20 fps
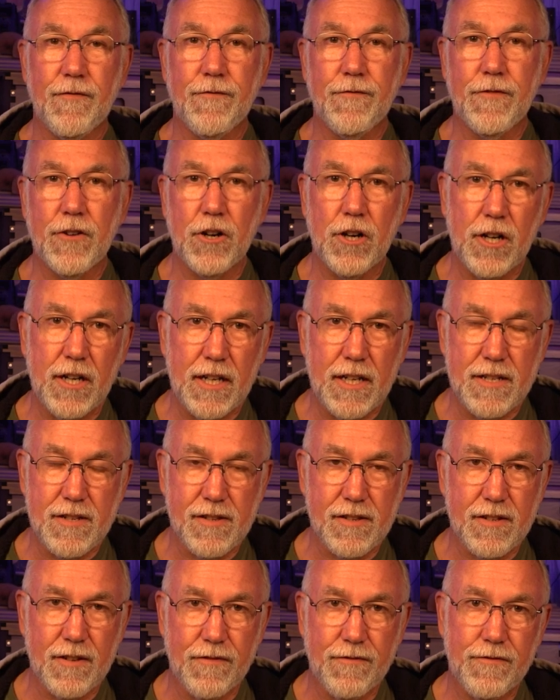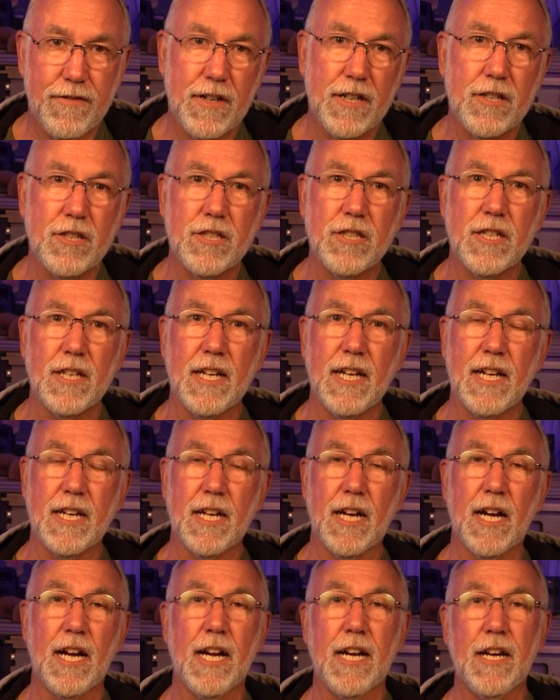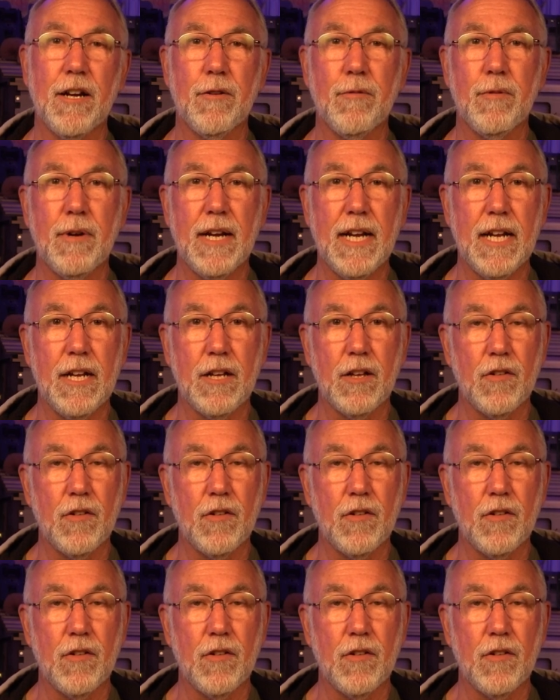furnace to function at a higher rate,